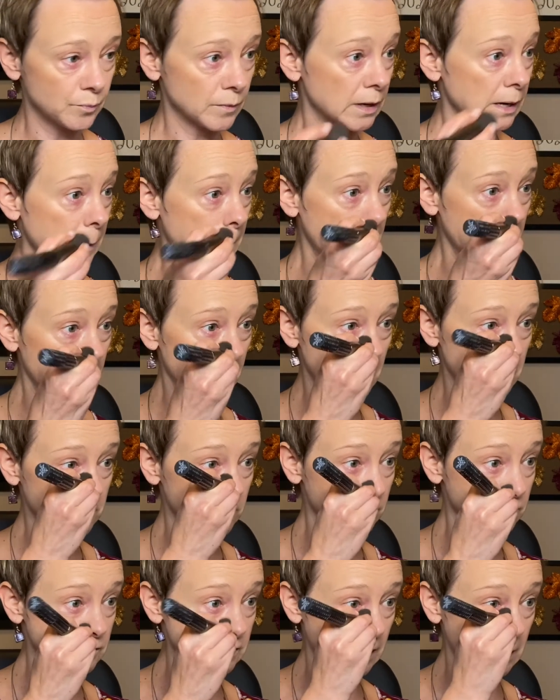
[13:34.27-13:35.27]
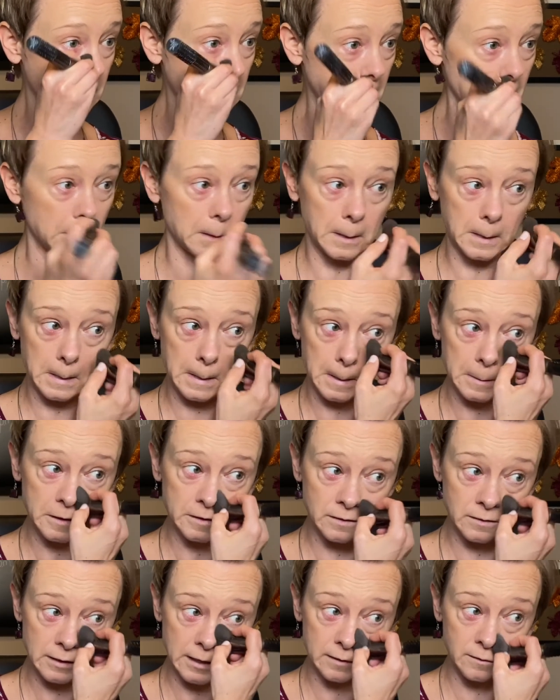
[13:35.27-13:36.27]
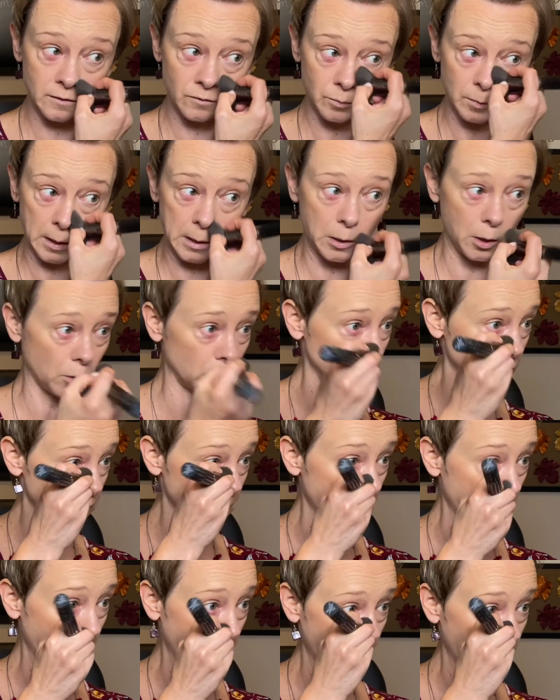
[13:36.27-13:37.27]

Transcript: and then I'll also take it along the sides of my nose.